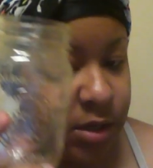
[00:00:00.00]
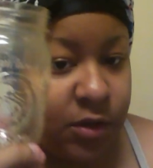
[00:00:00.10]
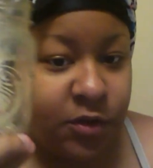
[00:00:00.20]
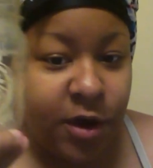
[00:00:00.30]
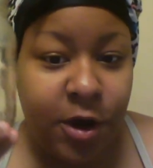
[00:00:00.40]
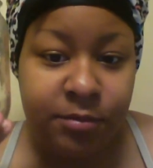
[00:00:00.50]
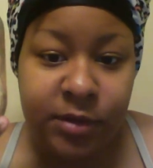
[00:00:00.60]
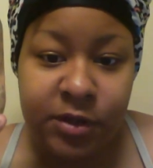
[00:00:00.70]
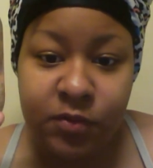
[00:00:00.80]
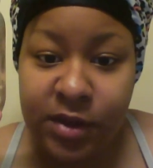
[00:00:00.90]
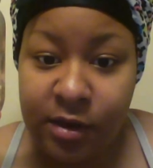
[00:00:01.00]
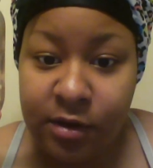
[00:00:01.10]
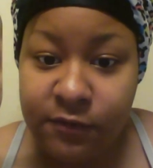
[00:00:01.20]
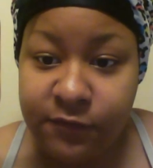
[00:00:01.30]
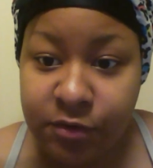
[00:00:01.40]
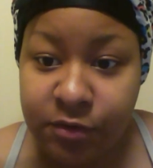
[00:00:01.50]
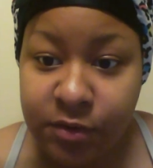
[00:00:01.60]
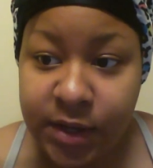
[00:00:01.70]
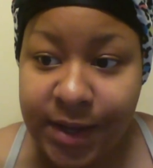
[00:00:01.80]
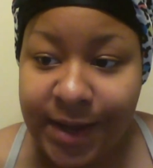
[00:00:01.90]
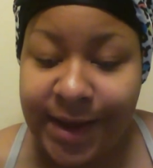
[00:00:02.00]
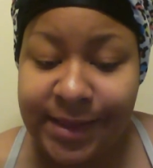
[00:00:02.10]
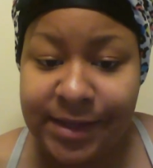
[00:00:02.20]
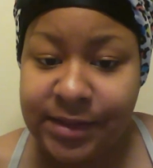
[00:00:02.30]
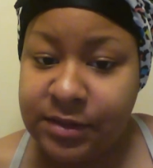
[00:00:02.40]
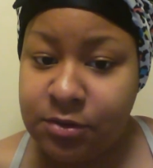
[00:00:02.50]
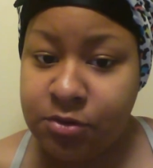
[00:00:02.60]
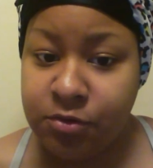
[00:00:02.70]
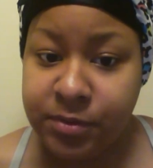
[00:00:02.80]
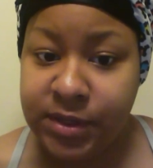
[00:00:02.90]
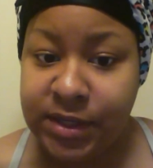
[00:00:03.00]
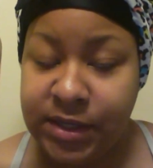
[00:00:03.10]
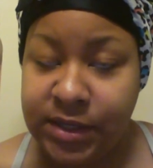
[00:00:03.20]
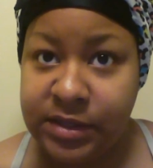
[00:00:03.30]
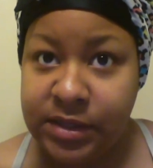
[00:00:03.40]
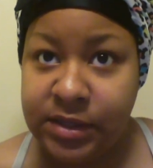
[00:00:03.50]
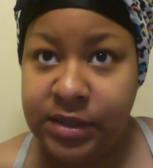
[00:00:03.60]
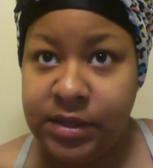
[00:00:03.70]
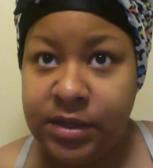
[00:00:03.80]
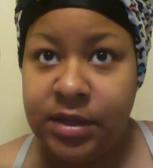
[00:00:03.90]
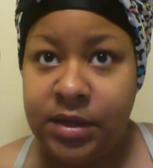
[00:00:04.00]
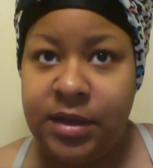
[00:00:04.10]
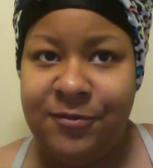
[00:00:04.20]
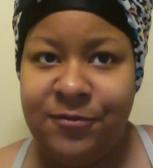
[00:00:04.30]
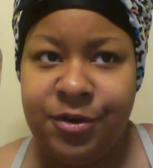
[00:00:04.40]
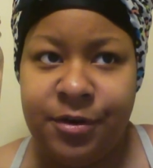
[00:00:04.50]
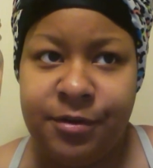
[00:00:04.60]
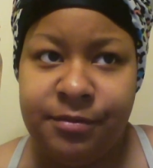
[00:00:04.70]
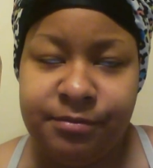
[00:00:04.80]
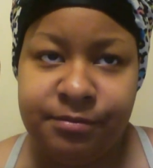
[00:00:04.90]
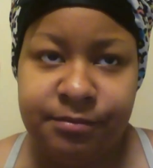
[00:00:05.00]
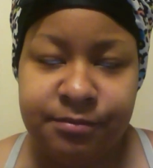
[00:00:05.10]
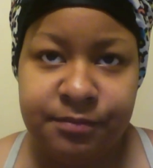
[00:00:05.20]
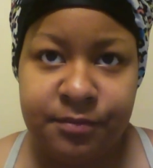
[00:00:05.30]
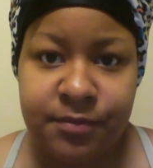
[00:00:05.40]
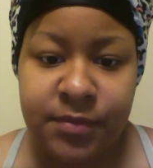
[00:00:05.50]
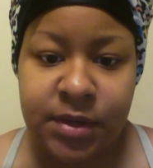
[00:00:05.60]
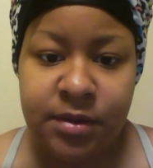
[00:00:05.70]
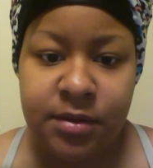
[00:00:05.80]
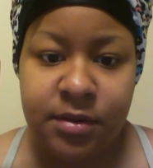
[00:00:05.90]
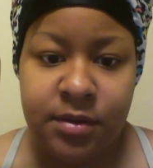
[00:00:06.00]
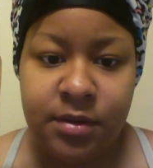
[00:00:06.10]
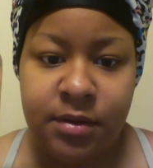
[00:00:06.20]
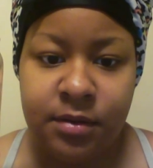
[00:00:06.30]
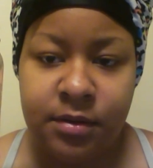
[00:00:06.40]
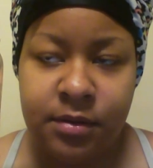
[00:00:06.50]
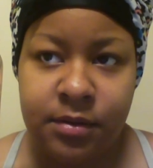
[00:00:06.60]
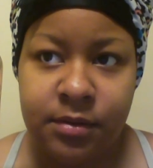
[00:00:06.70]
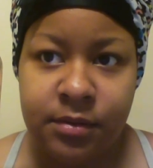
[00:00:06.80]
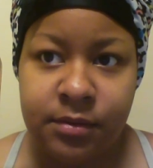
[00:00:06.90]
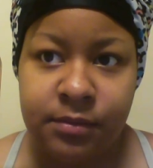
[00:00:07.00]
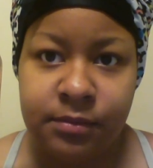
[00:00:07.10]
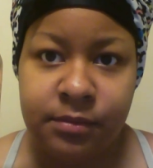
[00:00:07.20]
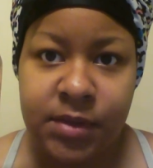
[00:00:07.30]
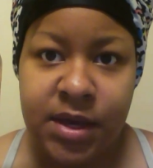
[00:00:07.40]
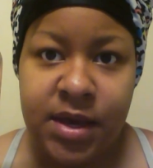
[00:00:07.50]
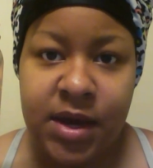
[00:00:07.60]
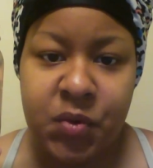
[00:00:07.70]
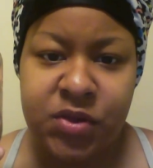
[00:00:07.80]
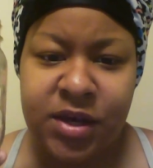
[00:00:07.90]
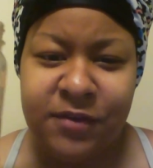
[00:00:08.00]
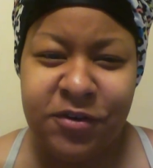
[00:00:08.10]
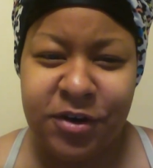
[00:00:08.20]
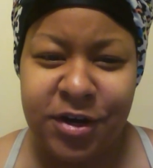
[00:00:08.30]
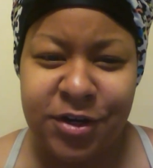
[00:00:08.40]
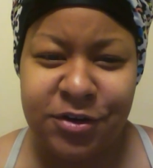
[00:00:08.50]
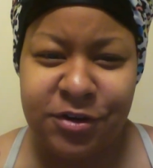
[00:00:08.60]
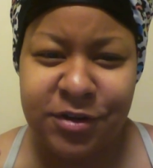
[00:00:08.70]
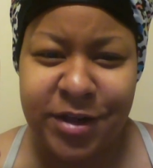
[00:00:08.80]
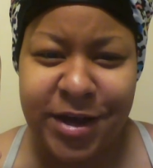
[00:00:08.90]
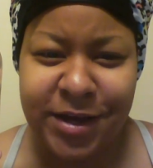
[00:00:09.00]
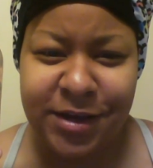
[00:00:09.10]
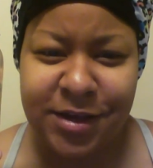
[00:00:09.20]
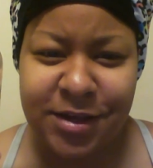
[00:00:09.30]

So I hope this was helpful. I think this is super easy. If you're, I would say if you're under like,